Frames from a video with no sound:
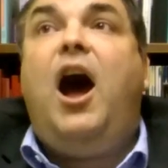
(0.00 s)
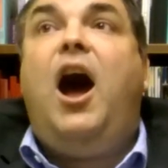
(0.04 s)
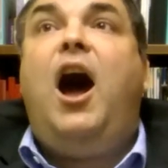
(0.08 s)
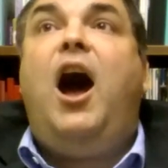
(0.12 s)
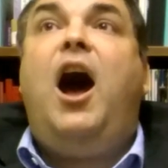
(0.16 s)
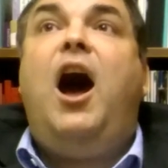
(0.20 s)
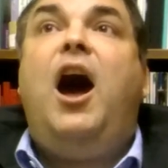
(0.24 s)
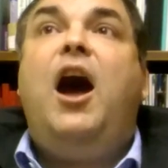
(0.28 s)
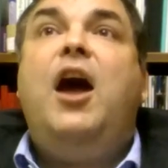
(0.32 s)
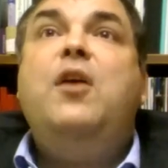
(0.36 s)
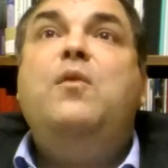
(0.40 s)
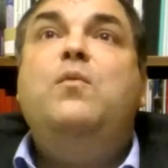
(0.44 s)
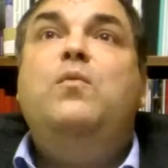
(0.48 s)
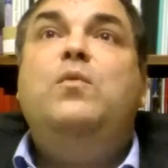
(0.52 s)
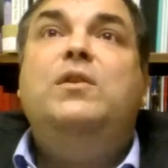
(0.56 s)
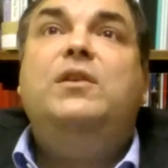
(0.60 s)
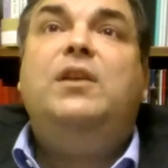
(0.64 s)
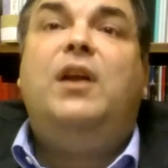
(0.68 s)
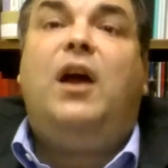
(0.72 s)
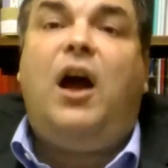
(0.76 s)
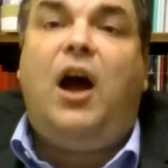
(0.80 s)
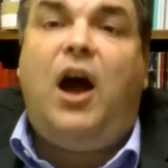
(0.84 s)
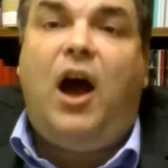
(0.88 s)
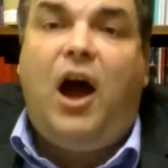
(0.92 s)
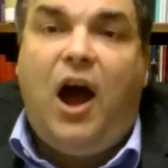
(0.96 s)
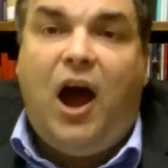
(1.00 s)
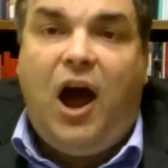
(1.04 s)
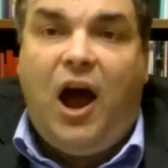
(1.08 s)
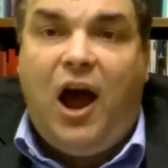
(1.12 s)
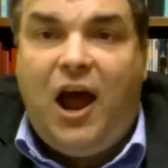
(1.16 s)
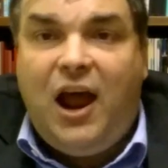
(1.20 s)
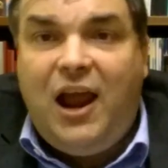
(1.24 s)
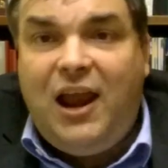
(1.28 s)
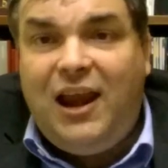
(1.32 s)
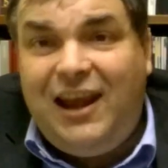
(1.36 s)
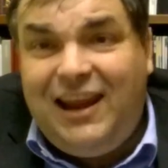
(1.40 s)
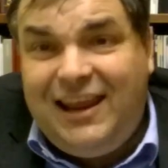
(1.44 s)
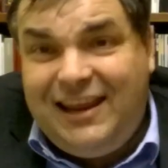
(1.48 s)
I would
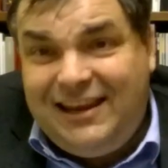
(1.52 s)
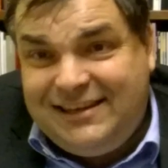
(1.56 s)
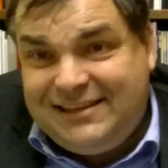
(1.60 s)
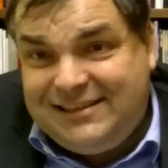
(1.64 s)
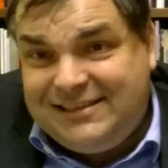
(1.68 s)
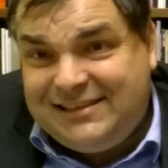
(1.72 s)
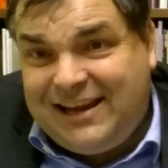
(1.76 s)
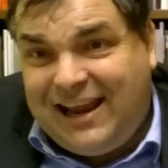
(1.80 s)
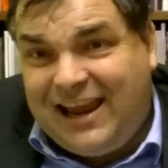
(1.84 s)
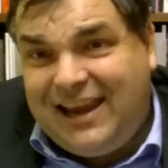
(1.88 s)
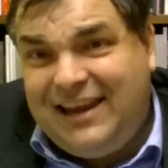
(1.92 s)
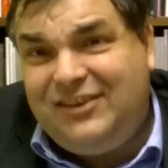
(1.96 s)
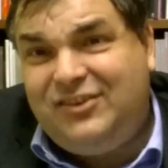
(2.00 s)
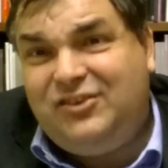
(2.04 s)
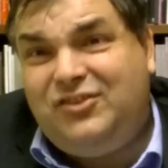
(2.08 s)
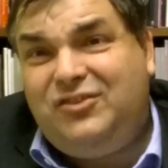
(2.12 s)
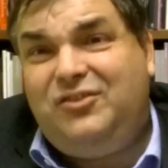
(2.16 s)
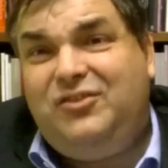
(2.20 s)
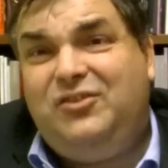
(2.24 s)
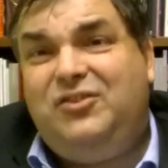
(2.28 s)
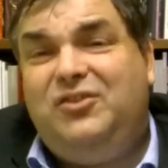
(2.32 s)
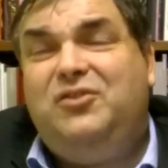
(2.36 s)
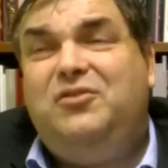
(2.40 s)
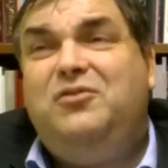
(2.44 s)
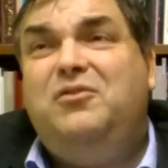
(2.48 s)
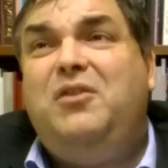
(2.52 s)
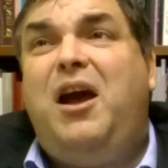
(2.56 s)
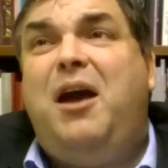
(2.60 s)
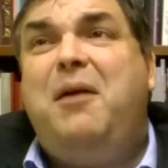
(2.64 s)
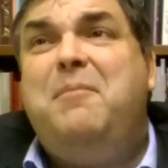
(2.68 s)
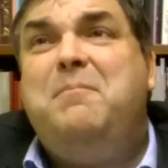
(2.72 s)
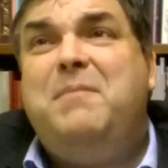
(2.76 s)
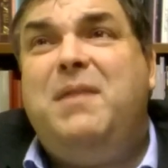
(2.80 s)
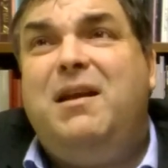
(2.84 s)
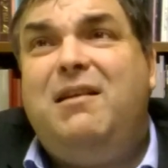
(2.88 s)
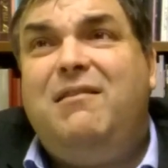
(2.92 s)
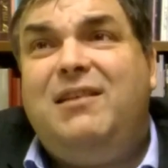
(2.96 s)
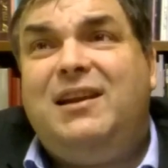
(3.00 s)
highly say to you,
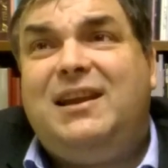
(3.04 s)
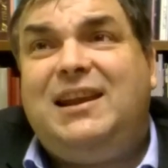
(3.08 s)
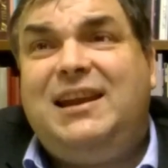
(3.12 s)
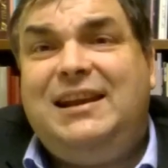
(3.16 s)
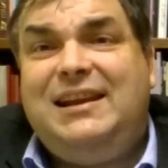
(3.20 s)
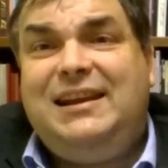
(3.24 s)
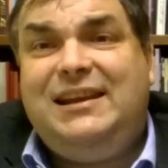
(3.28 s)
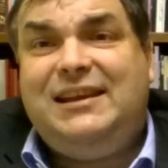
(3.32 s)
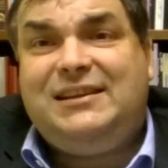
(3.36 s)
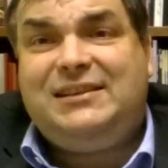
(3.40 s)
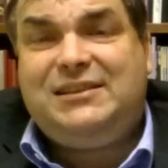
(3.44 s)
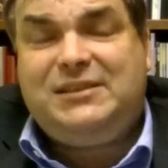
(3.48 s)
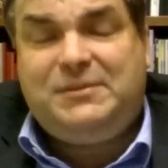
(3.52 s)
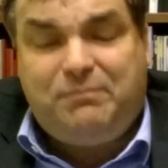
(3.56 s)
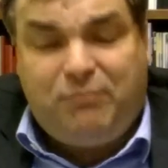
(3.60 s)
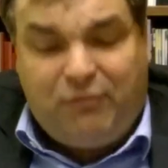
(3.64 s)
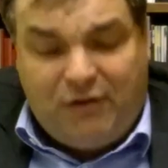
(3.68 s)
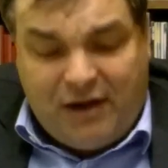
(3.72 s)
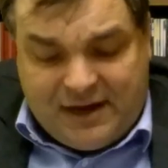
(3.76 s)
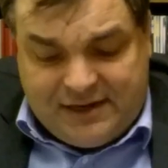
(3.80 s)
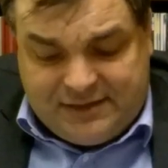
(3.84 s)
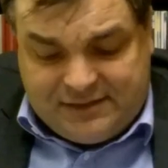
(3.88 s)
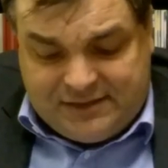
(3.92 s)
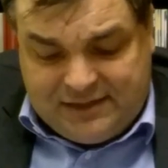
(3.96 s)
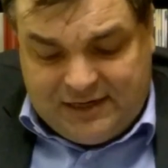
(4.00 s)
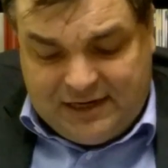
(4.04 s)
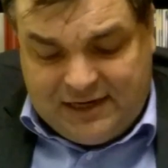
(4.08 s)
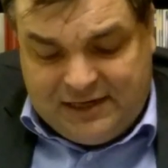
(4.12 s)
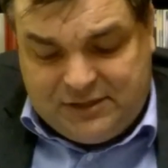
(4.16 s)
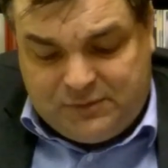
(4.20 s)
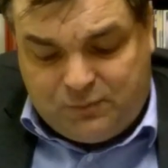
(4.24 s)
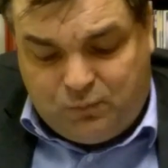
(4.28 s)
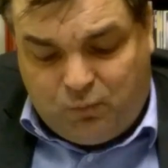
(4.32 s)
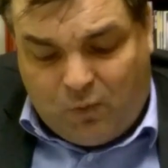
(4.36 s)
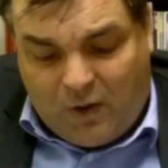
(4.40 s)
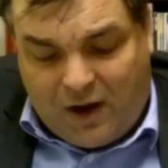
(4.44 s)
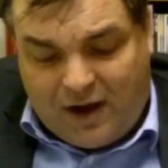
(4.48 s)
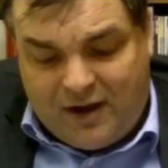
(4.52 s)
American Express is
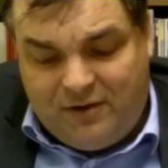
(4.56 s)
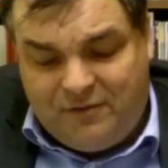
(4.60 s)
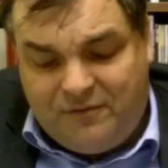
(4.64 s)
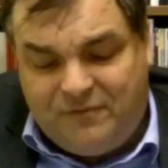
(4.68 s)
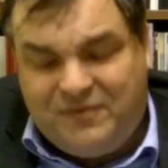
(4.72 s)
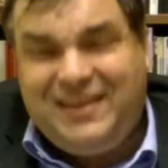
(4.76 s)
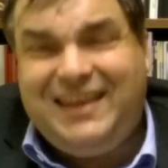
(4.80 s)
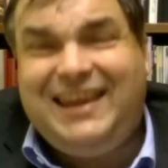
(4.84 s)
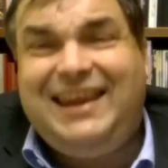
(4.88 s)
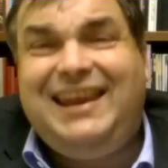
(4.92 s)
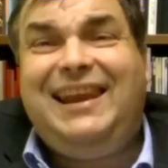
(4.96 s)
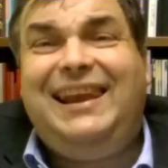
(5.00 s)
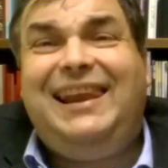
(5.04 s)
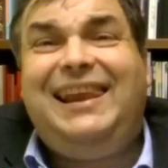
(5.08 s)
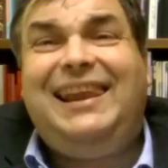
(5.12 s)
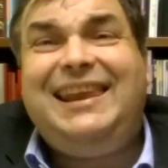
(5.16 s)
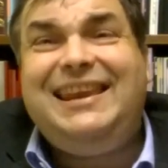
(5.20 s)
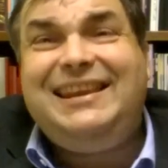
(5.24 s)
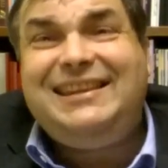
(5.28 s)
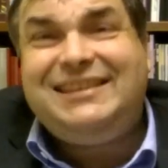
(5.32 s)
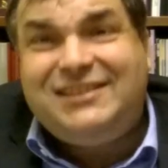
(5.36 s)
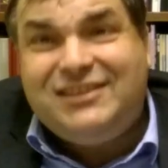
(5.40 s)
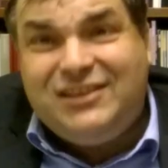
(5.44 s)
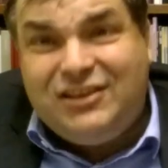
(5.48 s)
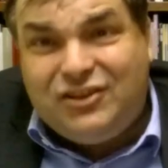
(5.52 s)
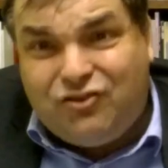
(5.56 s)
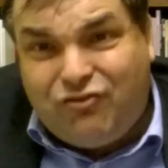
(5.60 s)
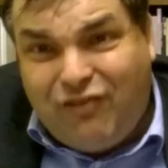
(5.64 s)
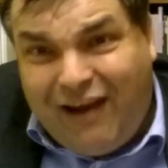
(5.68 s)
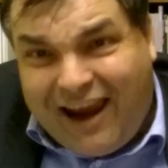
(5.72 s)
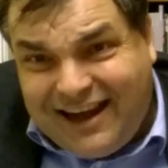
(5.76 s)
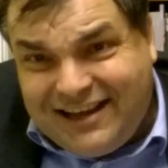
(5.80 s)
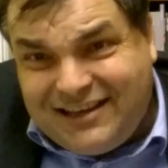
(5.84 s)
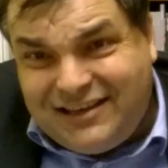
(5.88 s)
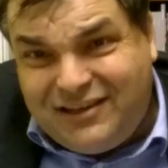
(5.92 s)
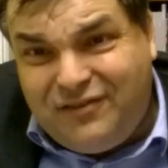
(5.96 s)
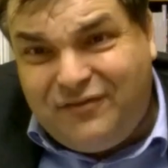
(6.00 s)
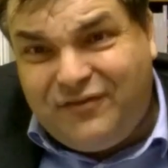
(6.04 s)
one of the least
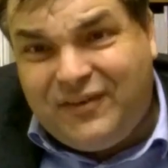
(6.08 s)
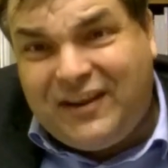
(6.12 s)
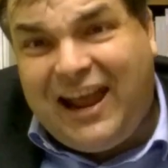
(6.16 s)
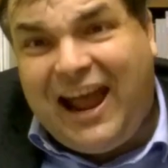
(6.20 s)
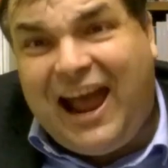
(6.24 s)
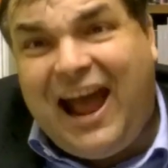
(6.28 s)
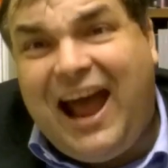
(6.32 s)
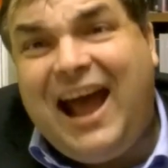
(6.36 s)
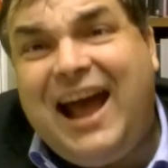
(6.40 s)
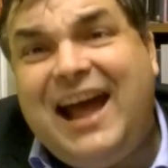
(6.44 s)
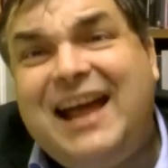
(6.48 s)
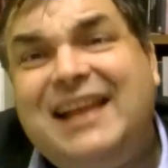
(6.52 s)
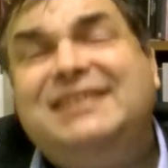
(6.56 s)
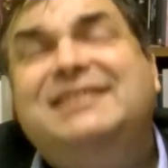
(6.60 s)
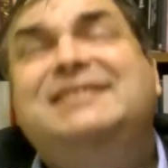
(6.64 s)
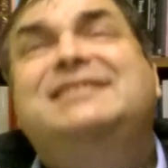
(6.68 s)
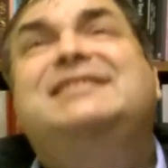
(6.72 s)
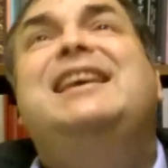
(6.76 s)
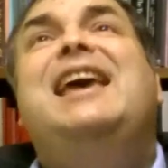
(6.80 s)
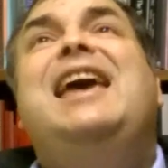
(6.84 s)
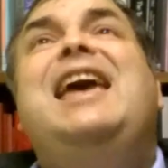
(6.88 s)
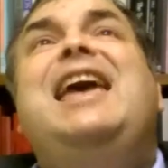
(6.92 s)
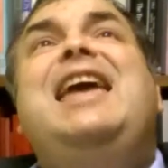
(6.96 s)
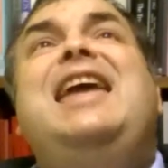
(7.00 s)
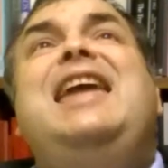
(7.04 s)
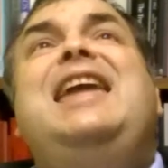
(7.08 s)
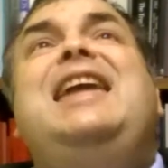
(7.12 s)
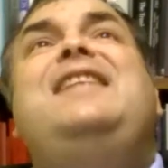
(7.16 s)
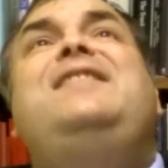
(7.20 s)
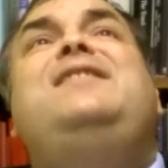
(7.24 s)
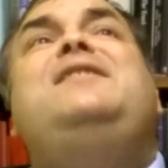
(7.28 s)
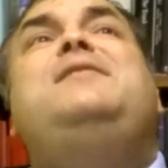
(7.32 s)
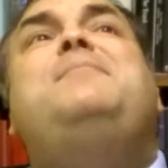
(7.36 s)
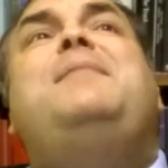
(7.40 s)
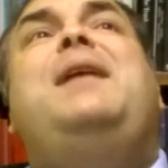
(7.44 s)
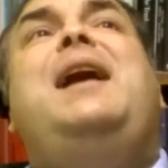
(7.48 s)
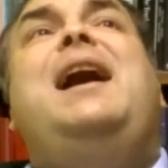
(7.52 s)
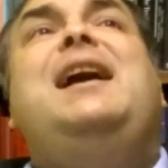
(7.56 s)
attractive cards in
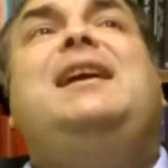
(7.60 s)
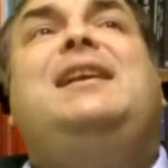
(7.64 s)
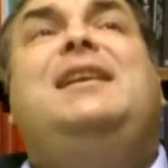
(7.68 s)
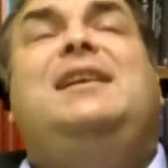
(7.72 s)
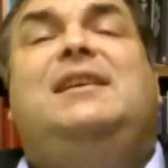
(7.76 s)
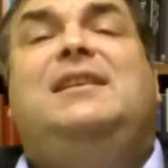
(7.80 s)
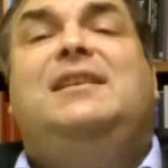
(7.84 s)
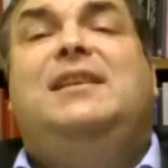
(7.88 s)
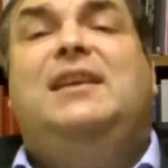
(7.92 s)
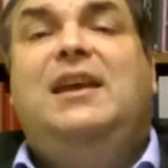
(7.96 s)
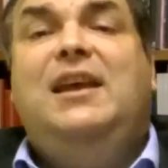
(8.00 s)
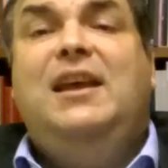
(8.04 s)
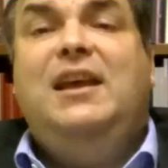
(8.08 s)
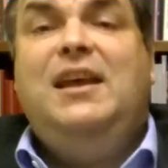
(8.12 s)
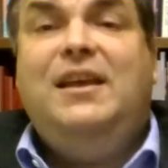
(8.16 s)
the market.